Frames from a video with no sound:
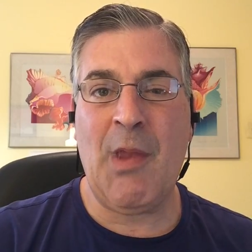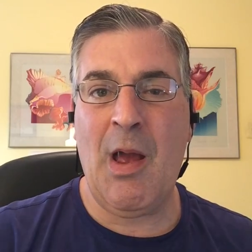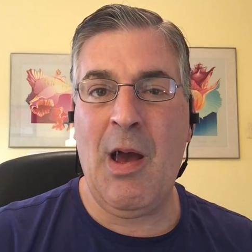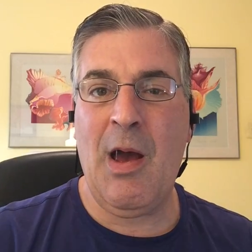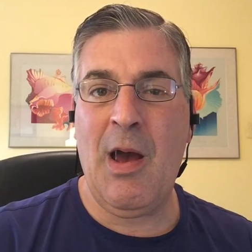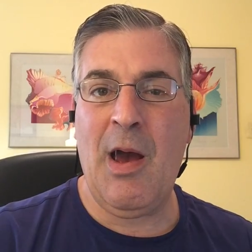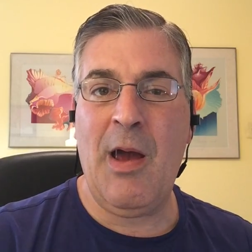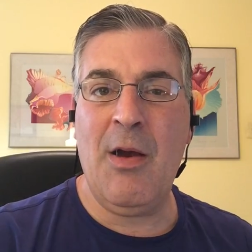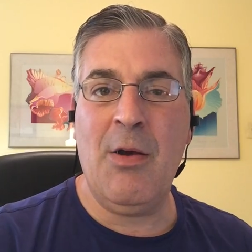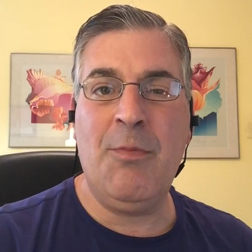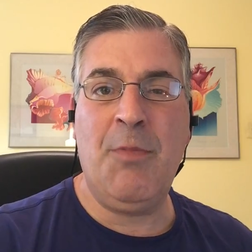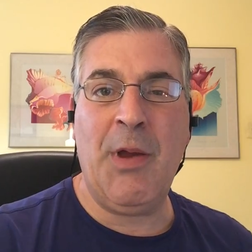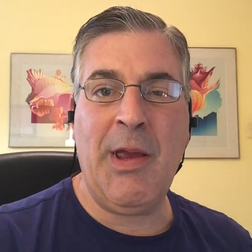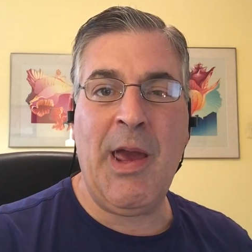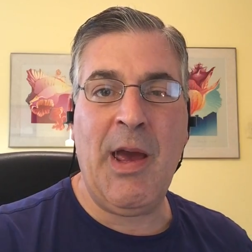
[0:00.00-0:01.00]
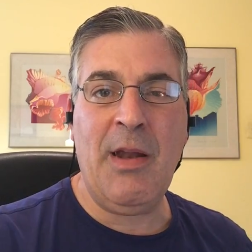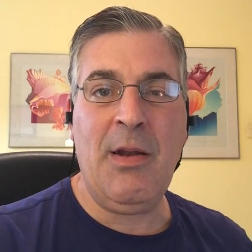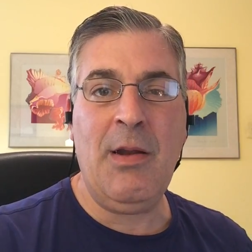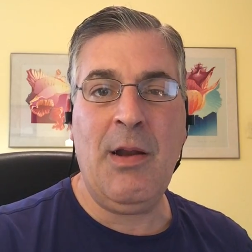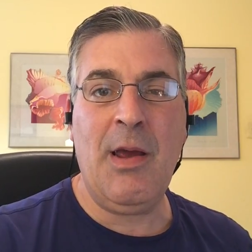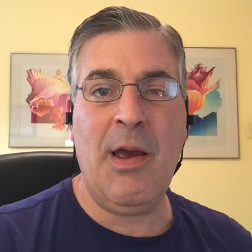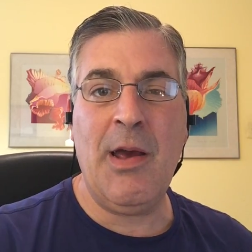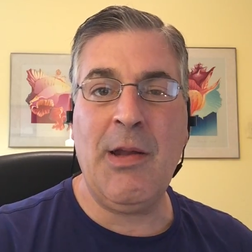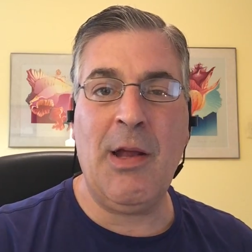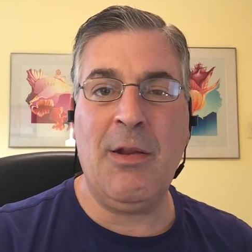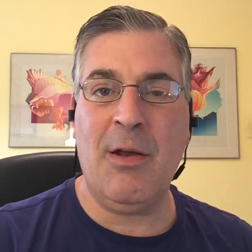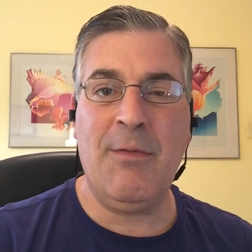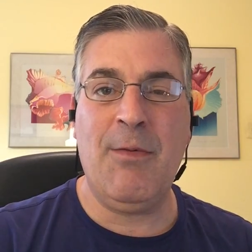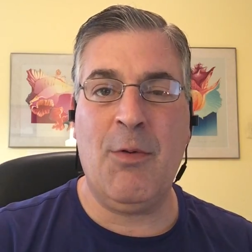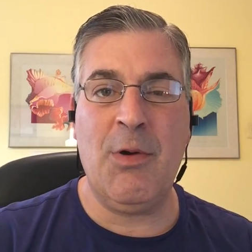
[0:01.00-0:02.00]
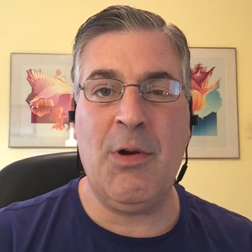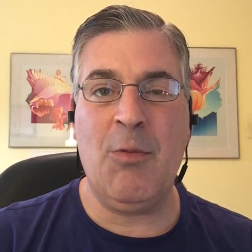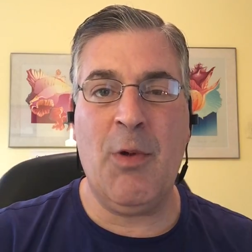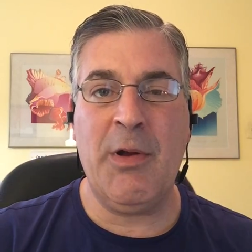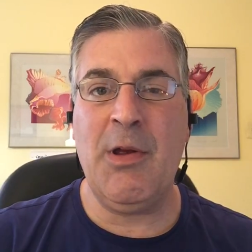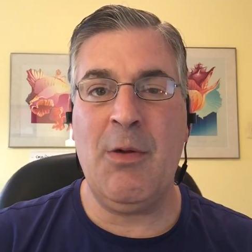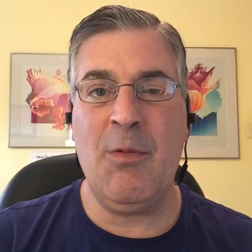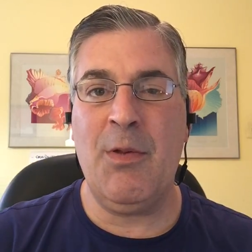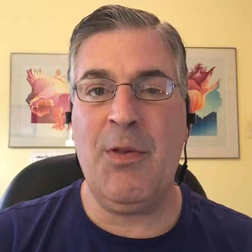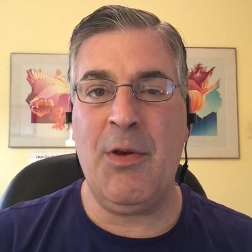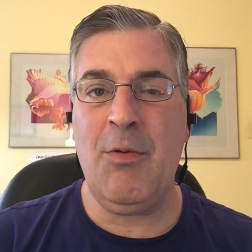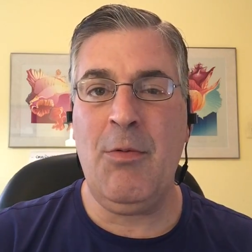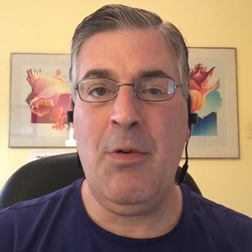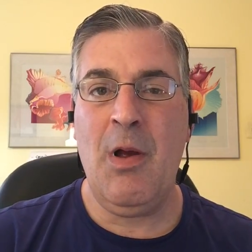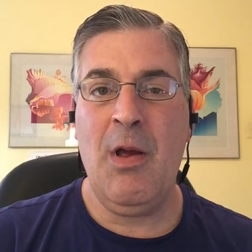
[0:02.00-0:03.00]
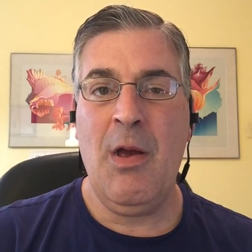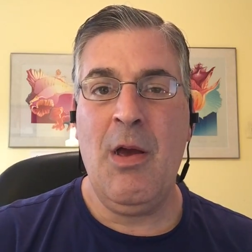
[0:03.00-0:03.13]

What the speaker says: I hope we can, and I look forward to working with you.